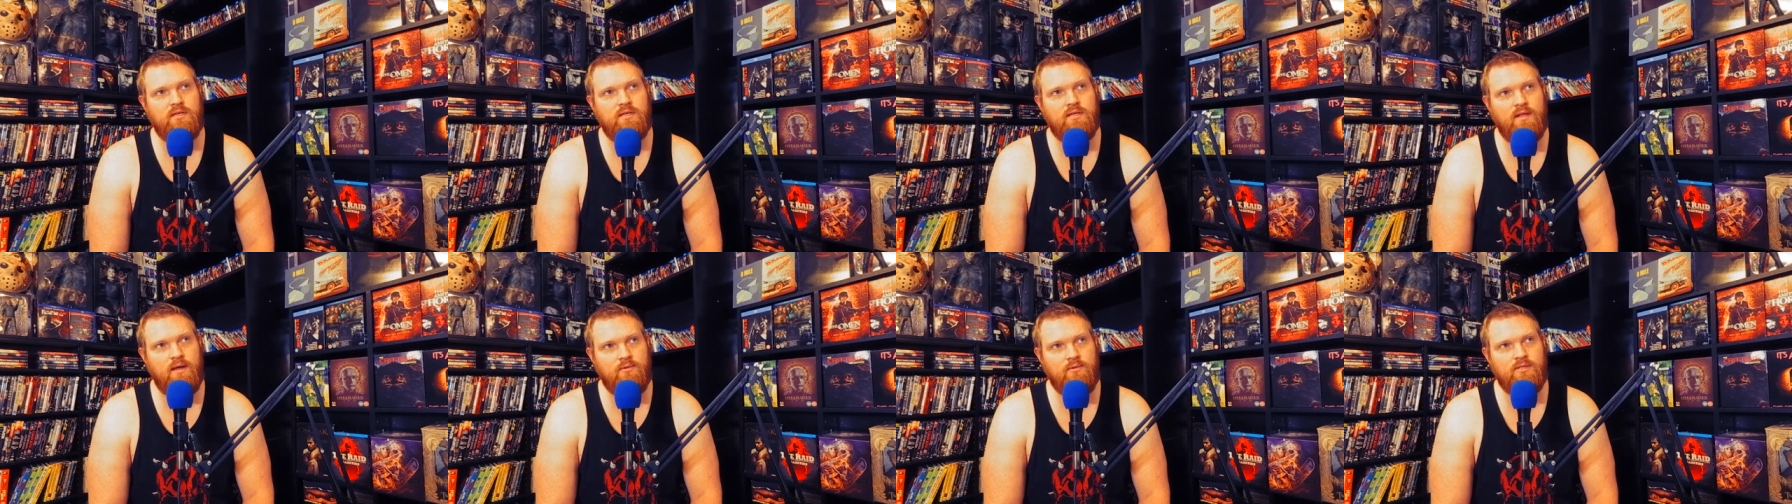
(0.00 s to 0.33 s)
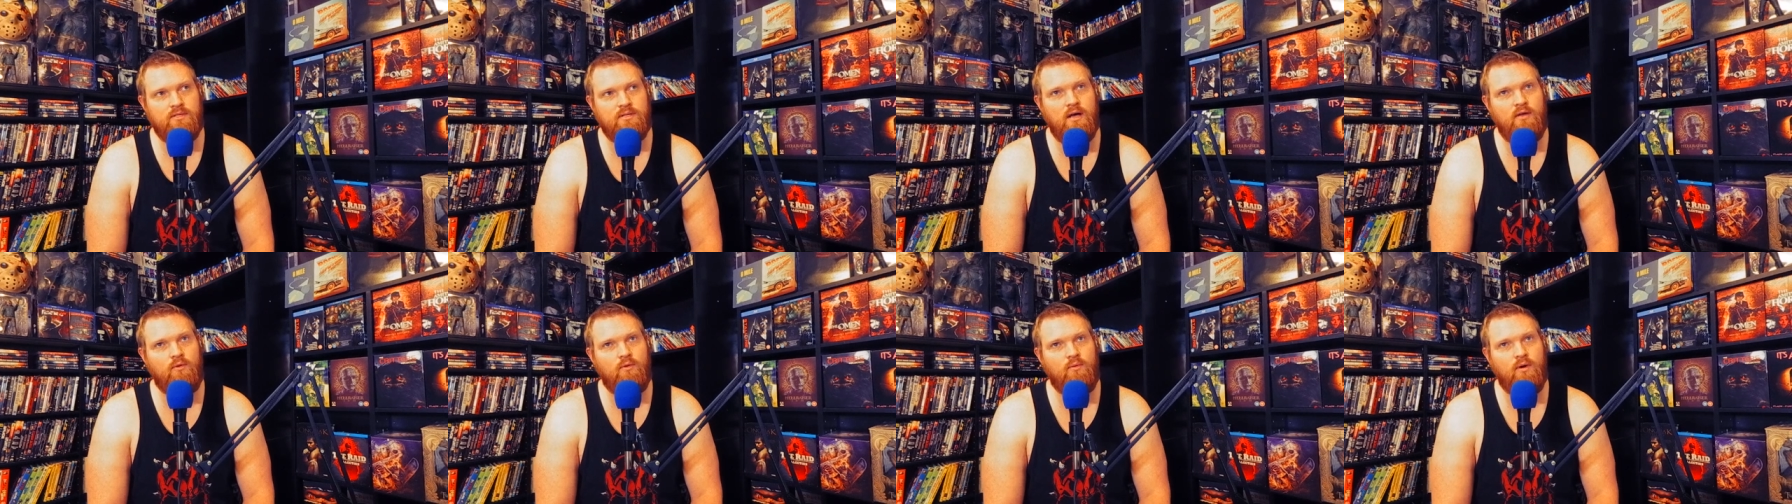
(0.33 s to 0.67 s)
There was
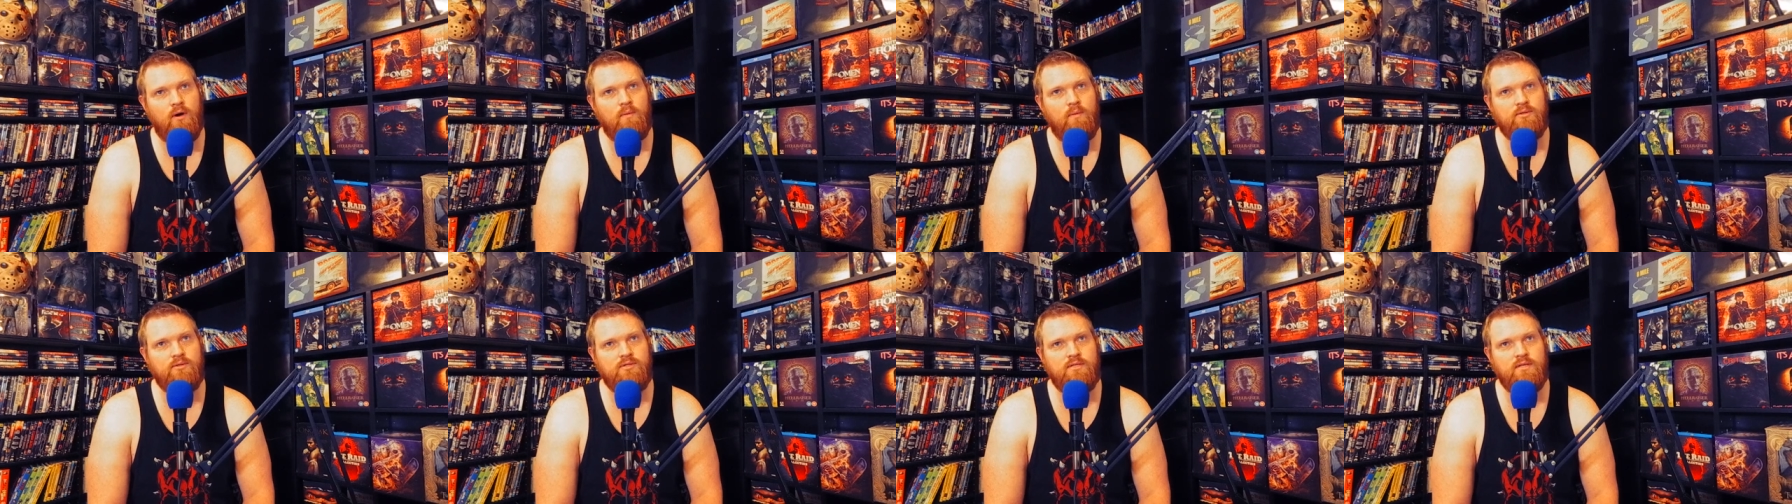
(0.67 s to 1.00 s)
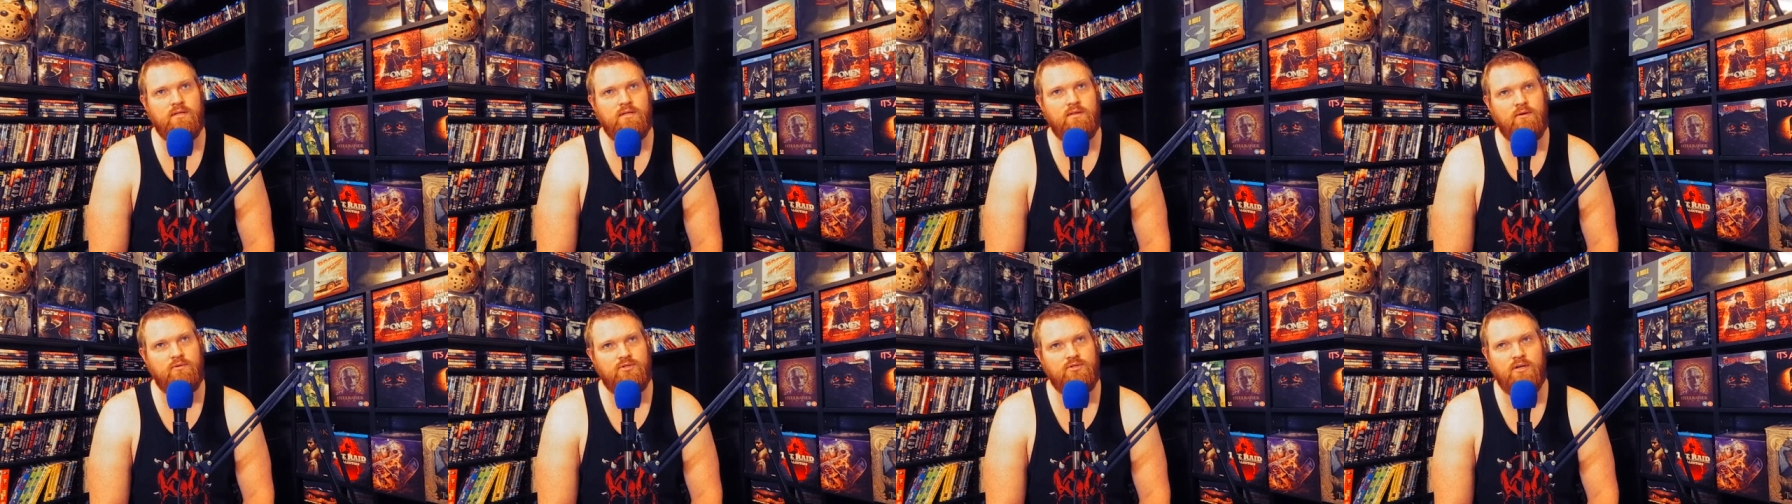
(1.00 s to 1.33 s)
another one I almost did,
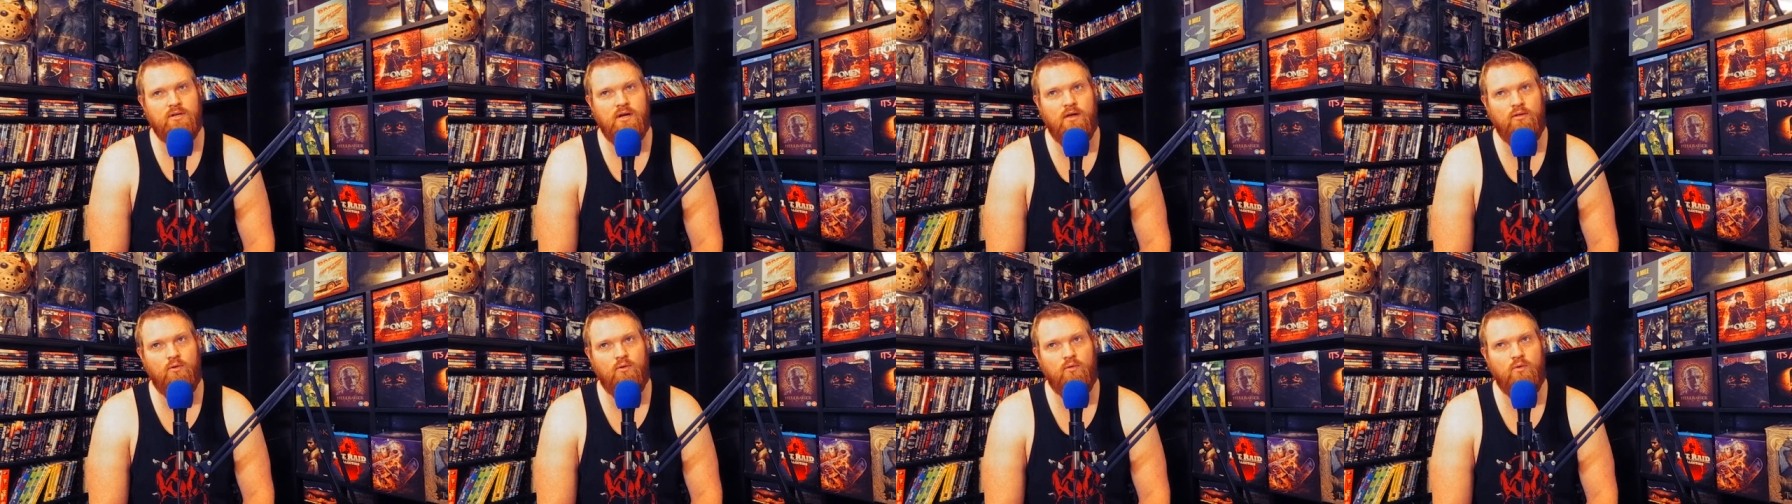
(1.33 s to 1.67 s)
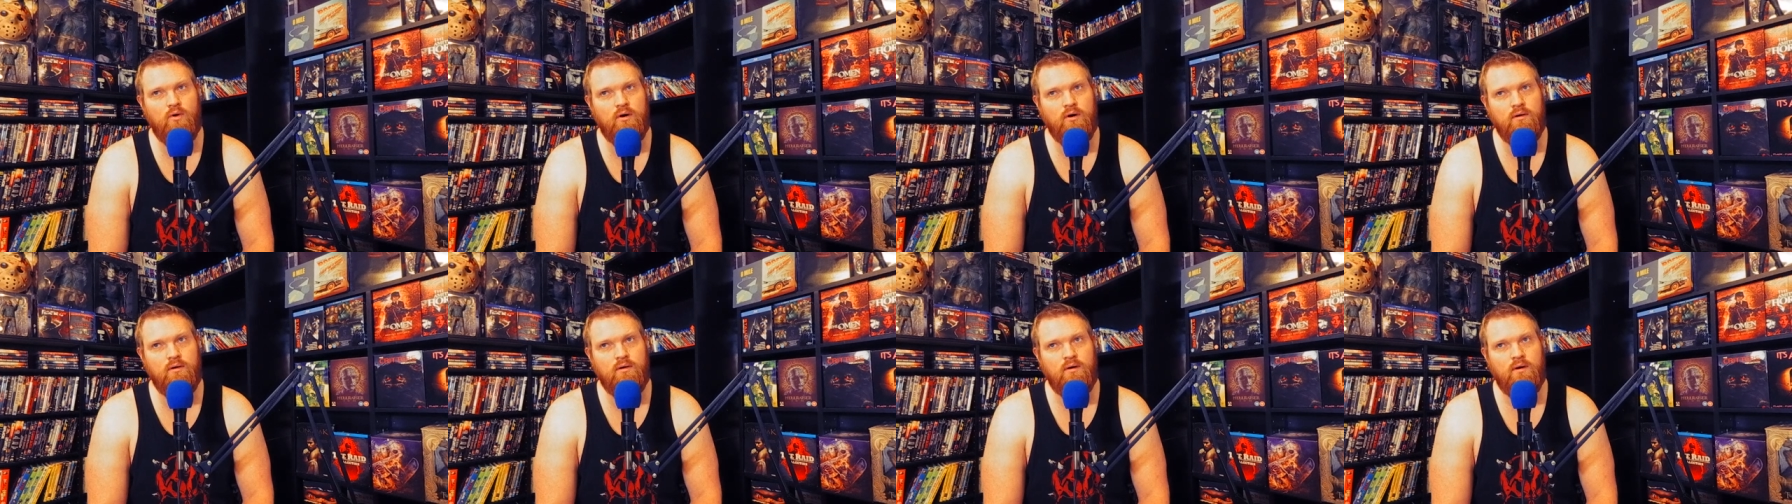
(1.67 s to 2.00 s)
and there's another
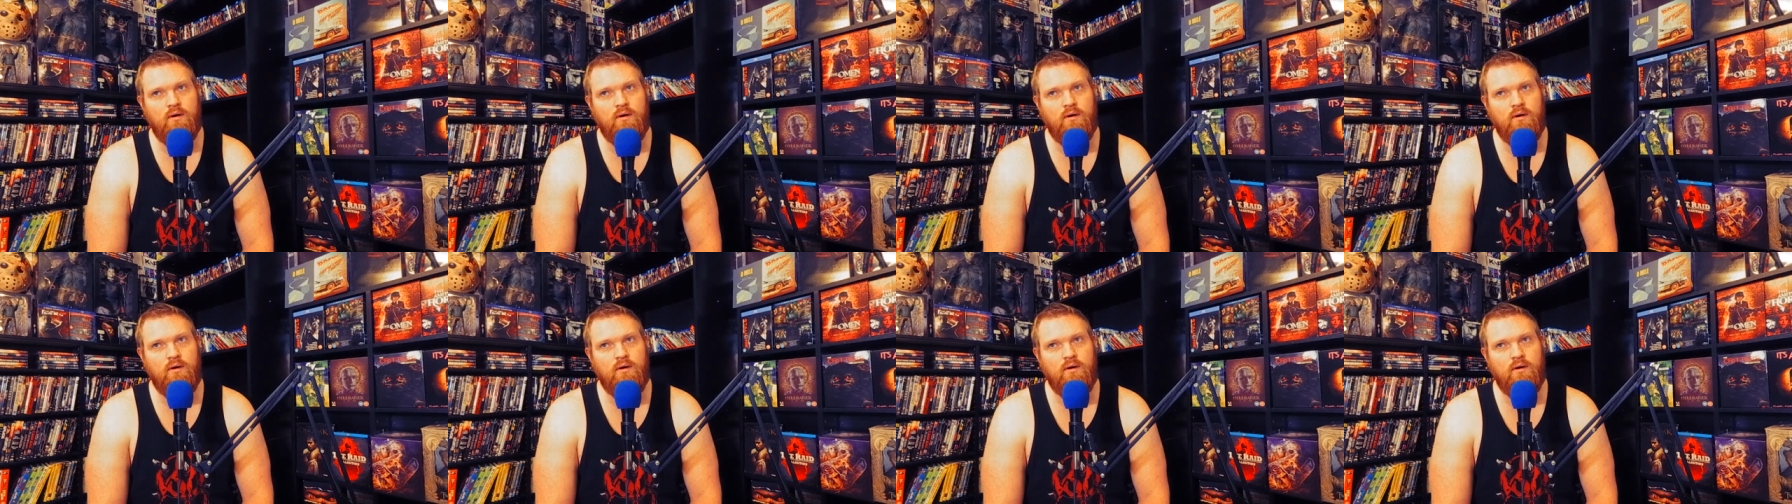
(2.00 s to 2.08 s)
one